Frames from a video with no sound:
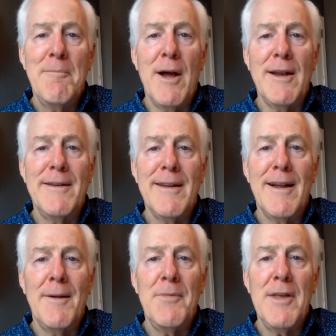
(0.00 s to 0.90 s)
But
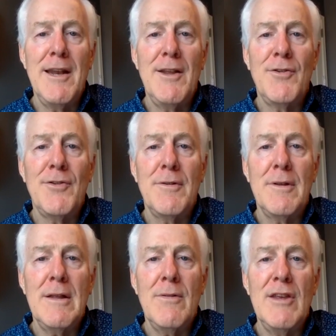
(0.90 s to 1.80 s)

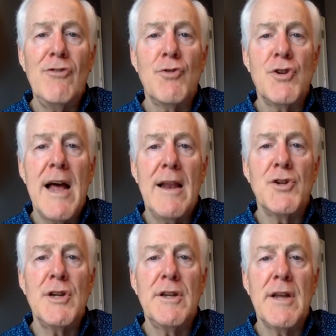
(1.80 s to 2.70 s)
these are
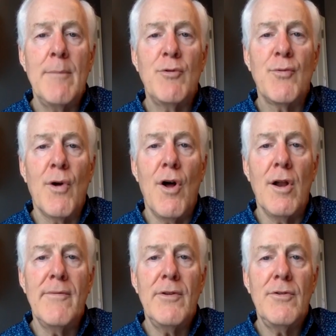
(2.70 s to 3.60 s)
challenging times for
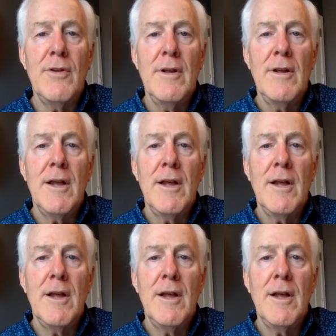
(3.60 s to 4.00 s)
all of us.